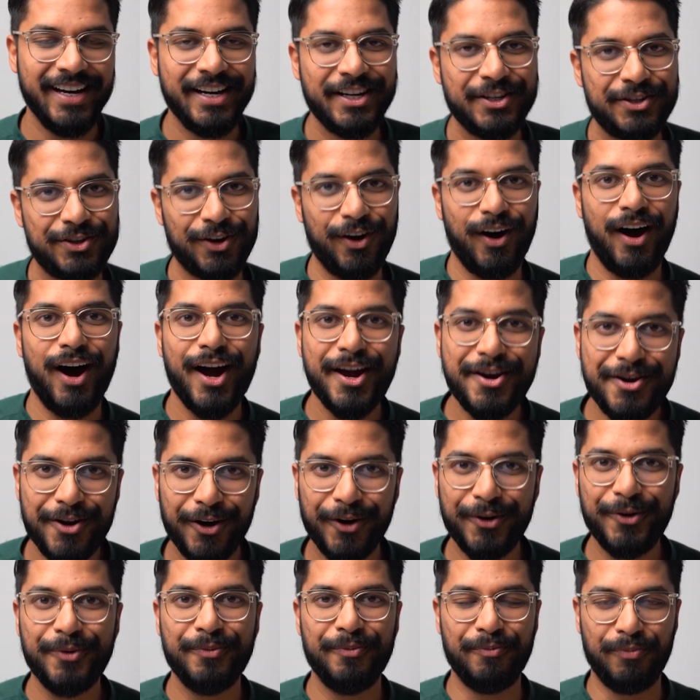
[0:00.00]
So I
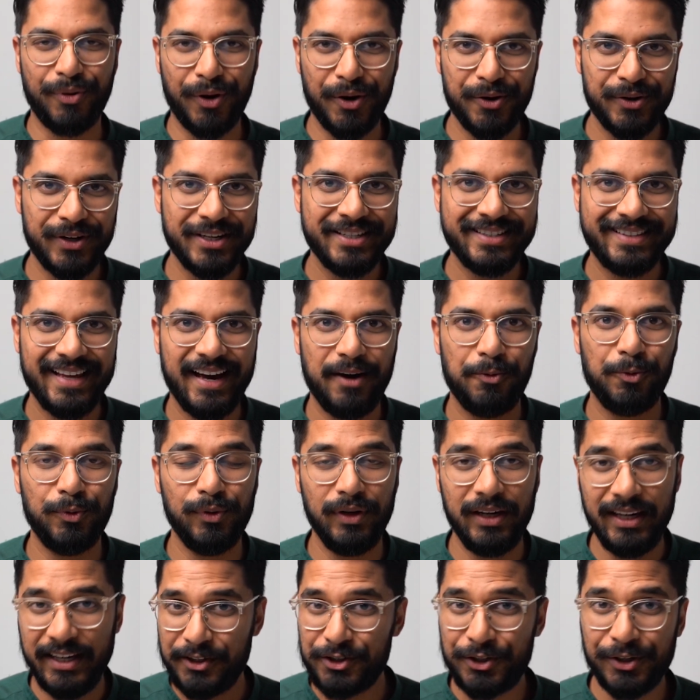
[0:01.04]
know brokers that will
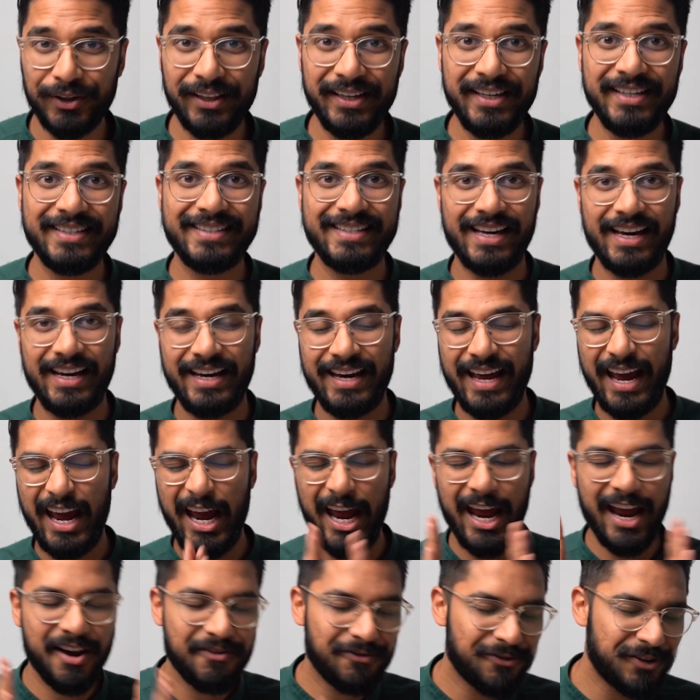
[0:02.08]
literally send
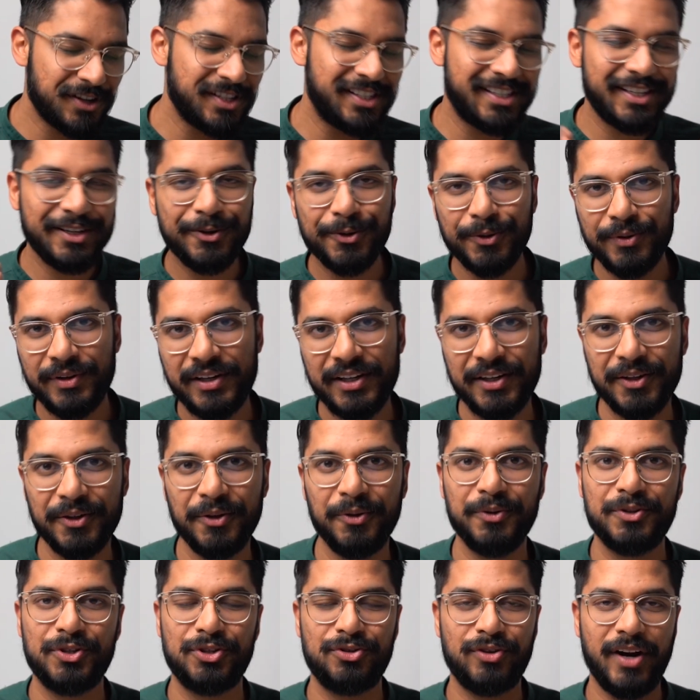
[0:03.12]
every single
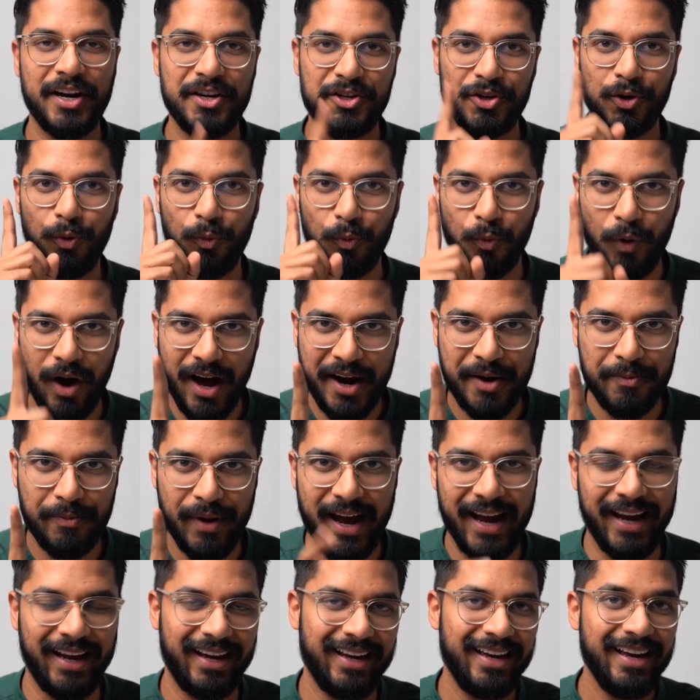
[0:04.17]
deal straight to one
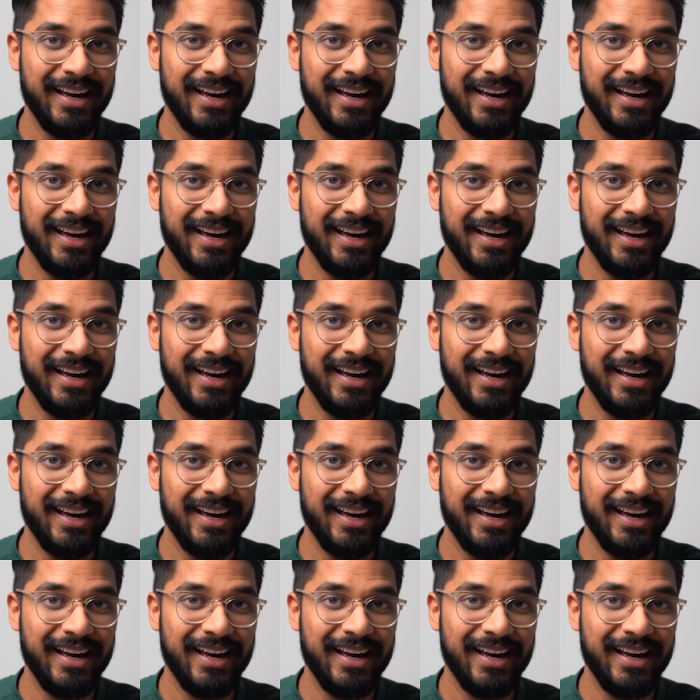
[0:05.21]
bank.